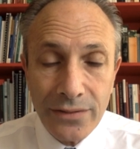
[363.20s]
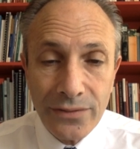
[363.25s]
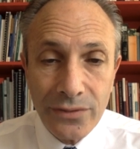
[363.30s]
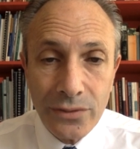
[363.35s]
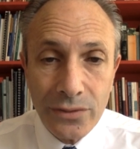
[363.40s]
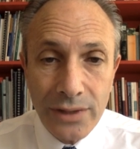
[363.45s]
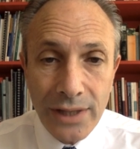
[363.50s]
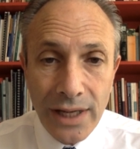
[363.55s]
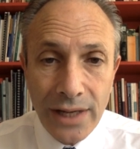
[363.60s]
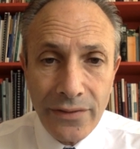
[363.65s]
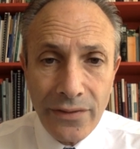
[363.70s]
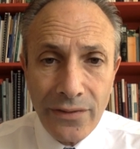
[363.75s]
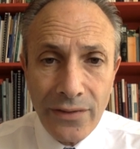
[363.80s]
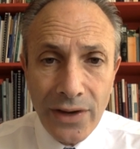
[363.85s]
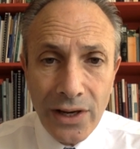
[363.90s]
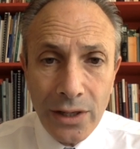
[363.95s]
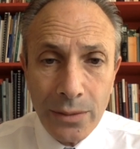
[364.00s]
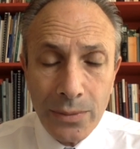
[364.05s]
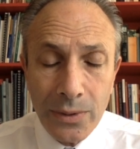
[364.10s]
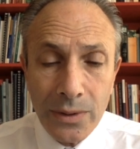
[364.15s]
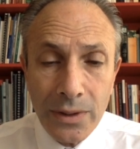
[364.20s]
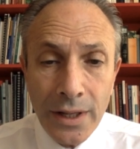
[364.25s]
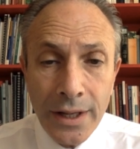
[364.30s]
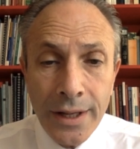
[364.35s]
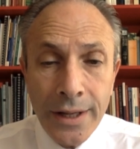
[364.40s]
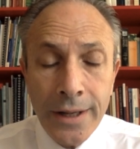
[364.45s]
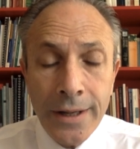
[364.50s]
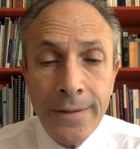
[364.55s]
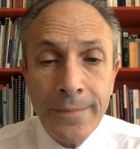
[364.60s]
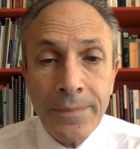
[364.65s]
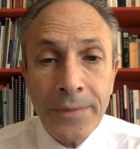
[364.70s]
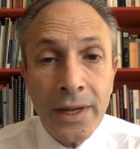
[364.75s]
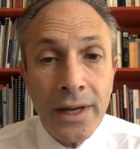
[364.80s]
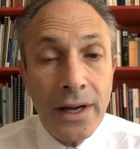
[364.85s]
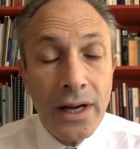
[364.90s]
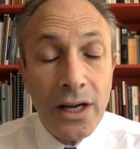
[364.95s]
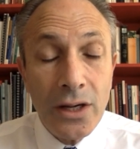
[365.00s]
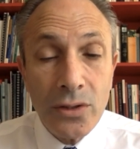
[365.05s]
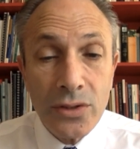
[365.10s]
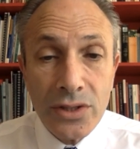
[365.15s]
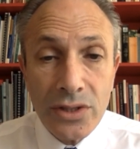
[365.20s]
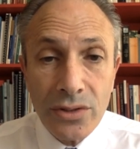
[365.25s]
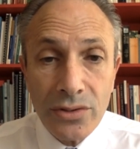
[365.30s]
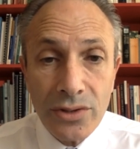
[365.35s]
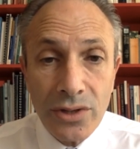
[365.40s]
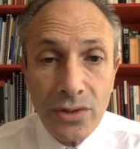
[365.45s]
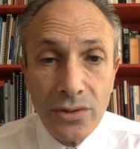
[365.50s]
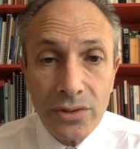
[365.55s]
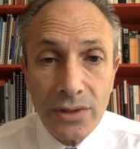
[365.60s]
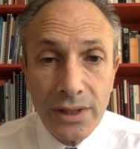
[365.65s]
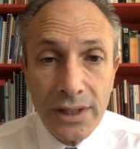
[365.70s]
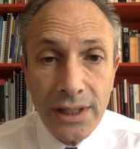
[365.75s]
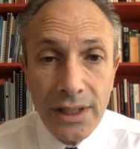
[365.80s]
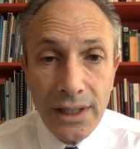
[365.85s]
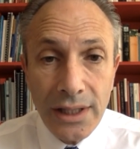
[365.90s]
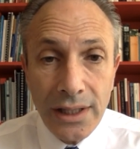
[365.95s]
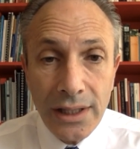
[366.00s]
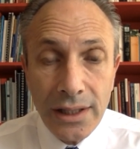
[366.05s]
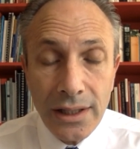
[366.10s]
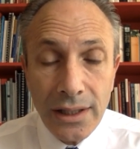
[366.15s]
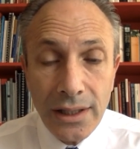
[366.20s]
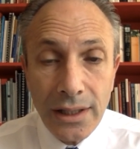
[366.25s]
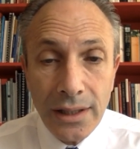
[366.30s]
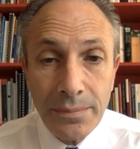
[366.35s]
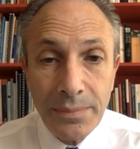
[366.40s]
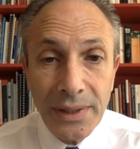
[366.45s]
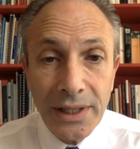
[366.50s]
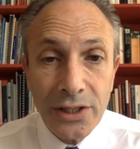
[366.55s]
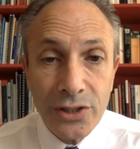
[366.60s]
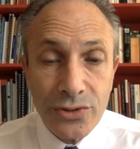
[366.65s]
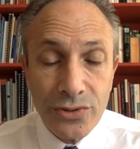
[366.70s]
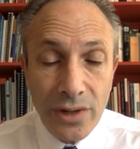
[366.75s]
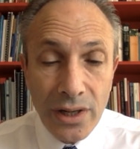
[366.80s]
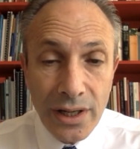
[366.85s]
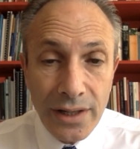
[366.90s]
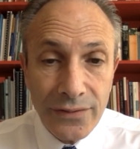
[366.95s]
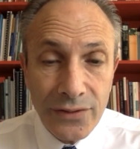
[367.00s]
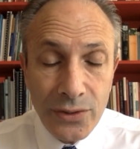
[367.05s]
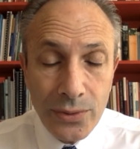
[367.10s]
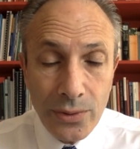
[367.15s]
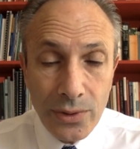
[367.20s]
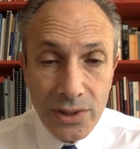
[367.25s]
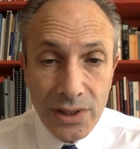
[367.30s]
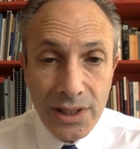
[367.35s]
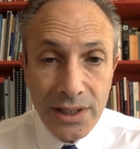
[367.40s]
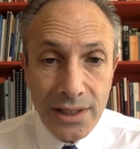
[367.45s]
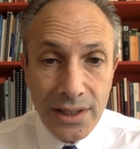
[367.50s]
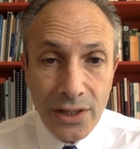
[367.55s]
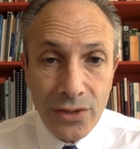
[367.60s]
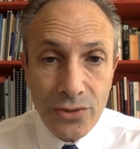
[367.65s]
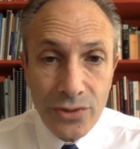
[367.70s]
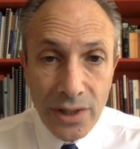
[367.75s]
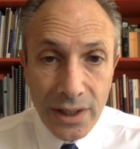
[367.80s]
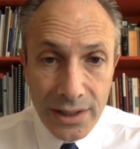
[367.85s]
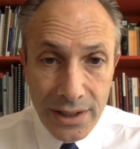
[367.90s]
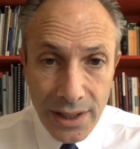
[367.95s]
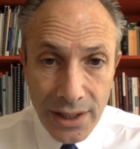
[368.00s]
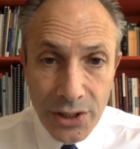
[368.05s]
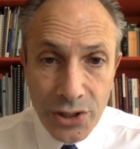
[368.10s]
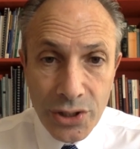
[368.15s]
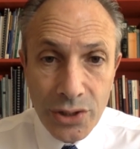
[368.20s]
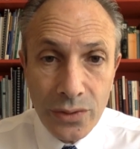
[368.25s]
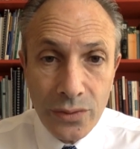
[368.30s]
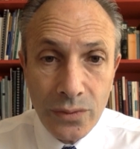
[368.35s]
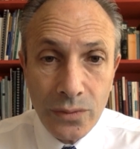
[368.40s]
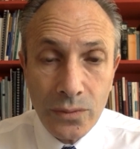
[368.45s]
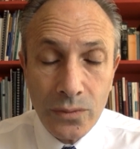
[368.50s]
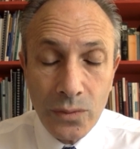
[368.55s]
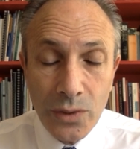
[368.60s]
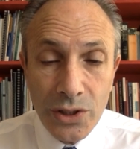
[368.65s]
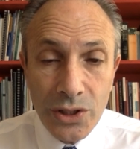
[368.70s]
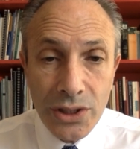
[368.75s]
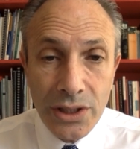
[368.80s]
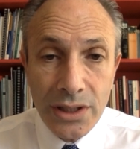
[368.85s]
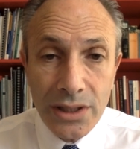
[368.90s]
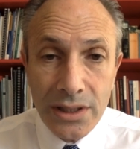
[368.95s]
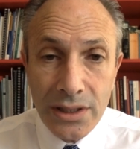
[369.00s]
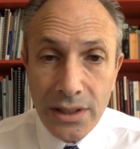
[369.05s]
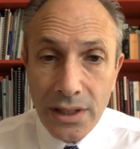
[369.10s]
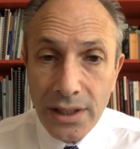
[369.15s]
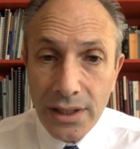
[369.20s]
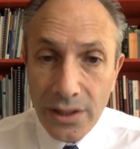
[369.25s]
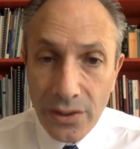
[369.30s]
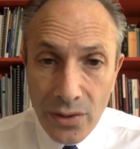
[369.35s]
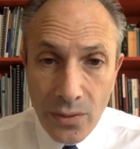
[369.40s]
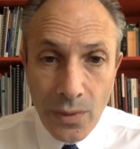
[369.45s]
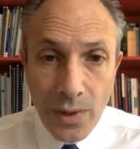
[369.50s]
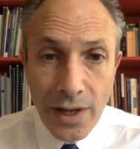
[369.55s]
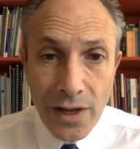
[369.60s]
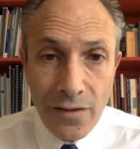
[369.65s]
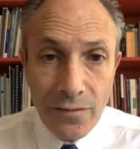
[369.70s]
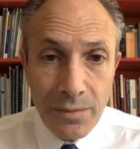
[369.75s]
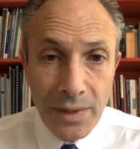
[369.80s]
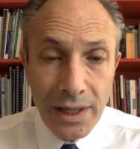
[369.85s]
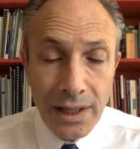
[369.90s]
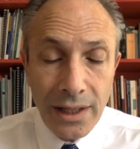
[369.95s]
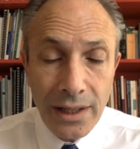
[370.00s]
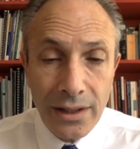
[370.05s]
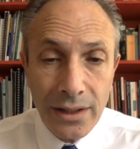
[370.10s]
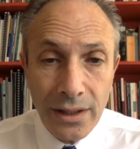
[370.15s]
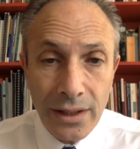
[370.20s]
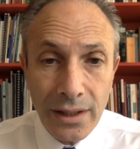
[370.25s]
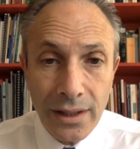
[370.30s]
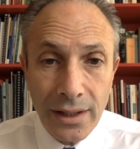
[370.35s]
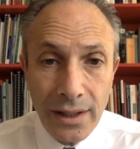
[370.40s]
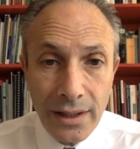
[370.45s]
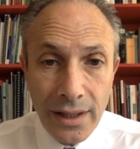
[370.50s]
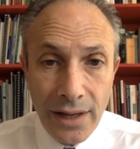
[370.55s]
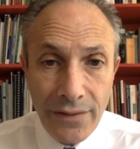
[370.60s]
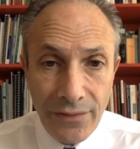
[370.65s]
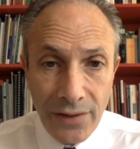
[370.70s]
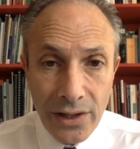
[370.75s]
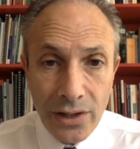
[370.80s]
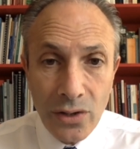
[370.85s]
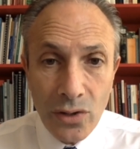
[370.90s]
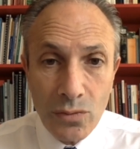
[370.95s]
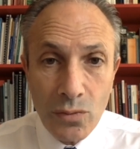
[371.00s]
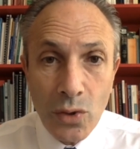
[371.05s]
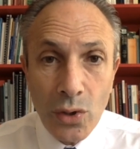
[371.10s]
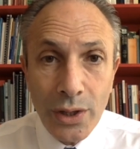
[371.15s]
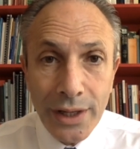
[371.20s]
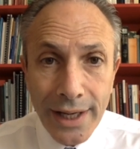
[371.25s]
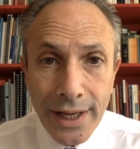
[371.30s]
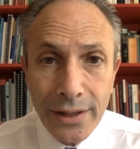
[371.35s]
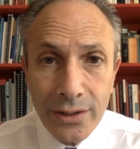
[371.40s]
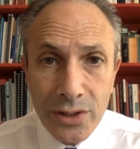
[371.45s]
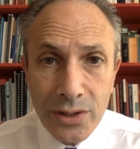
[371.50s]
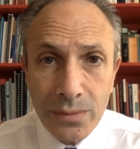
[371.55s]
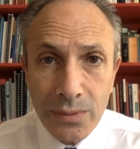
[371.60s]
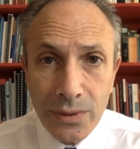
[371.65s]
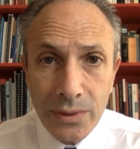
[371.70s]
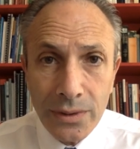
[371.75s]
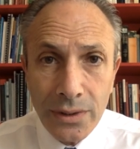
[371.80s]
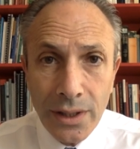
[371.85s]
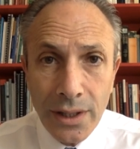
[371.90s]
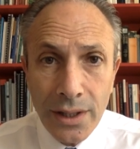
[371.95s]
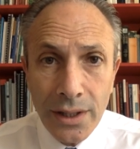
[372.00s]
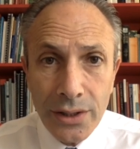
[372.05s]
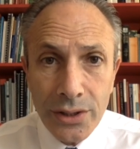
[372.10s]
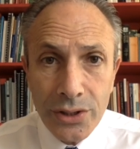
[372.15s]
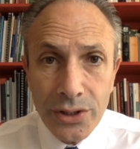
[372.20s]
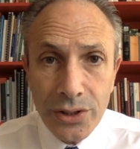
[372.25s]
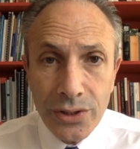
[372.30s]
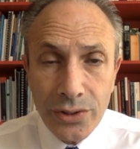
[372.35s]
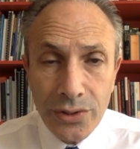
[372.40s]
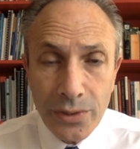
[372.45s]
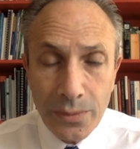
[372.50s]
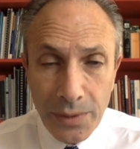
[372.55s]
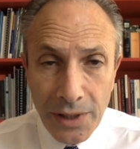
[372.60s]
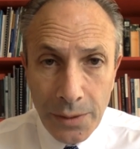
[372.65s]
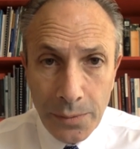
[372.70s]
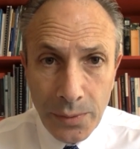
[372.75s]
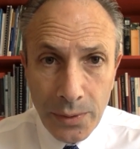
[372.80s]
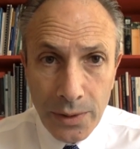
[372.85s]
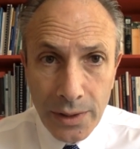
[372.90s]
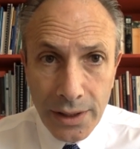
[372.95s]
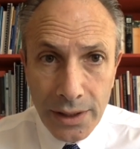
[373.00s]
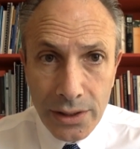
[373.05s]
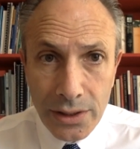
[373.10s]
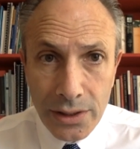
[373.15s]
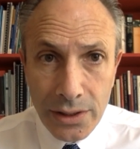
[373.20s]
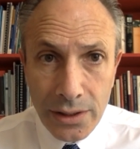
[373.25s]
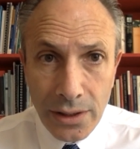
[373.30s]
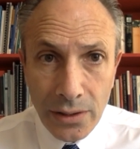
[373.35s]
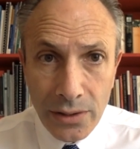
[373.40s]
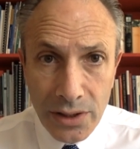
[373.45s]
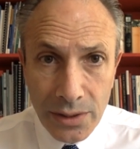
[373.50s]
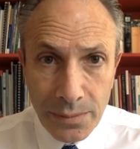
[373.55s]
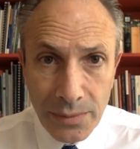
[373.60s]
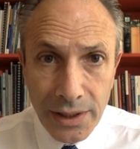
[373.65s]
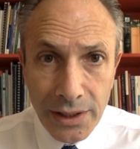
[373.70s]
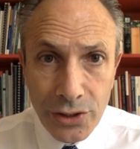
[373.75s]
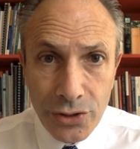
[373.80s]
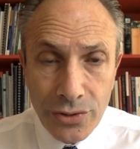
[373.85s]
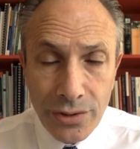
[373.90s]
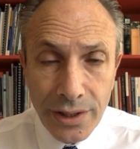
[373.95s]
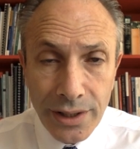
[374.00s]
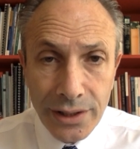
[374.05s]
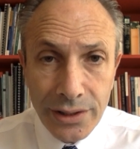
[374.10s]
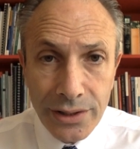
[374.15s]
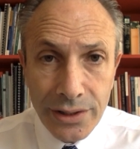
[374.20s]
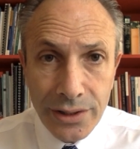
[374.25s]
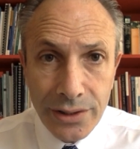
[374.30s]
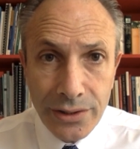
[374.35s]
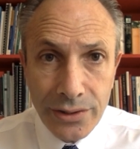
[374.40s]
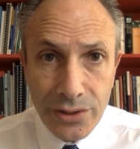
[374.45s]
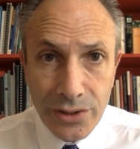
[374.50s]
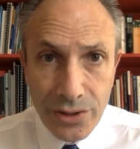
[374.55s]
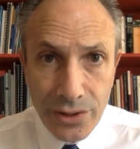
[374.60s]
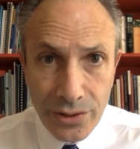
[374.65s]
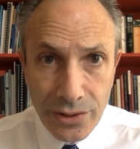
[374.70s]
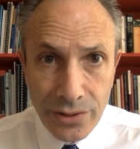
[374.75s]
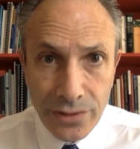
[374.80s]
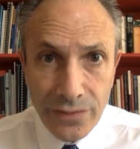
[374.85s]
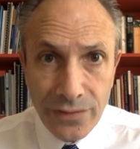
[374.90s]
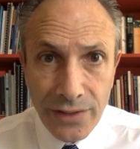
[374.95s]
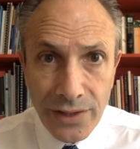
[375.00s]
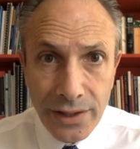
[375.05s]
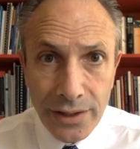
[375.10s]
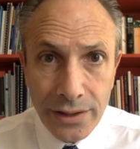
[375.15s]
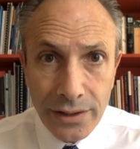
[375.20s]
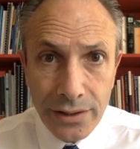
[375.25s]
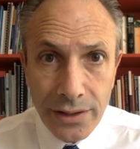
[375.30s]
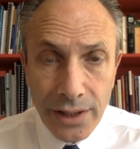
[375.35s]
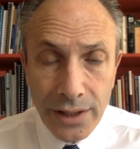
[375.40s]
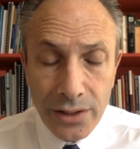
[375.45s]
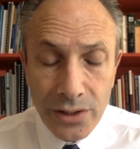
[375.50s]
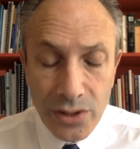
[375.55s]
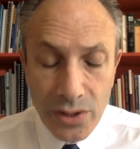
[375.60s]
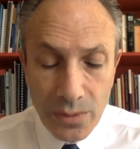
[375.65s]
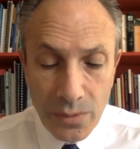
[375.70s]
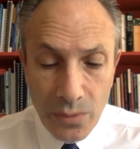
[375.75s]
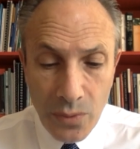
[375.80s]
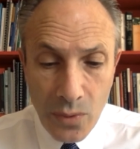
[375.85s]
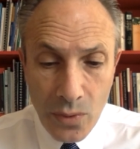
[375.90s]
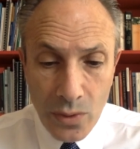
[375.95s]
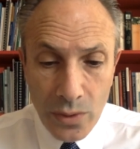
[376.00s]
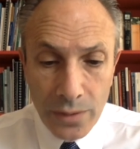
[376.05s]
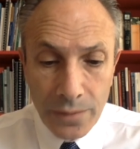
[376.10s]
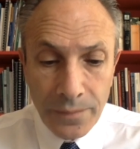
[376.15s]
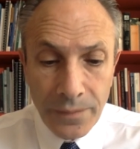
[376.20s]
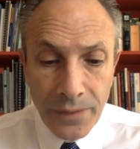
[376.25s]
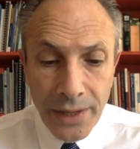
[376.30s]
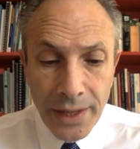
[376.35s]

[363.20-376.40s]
the food they have available. I also note the big drive towards decentralization, which is another way of making FAO more accountable to the people it's ultimately trying to serve and support.